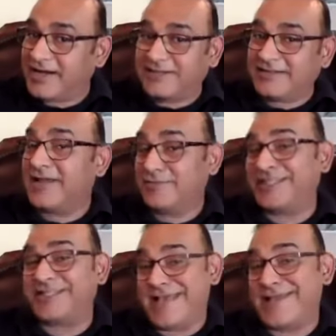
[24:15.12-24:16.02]
that'll
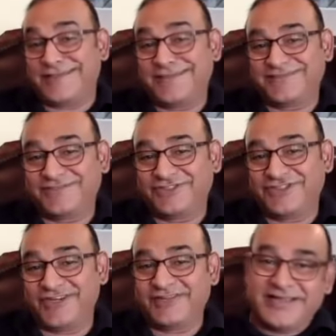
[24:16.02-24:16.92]
be the day.
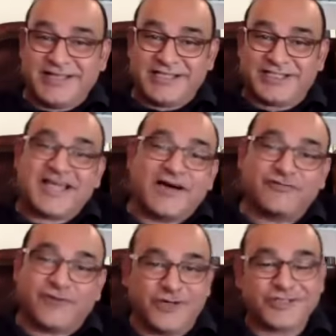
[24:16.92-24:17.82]
His
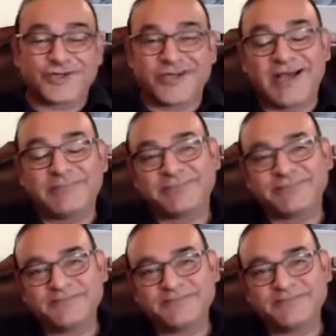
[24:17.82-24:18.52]
downfall is going to happen.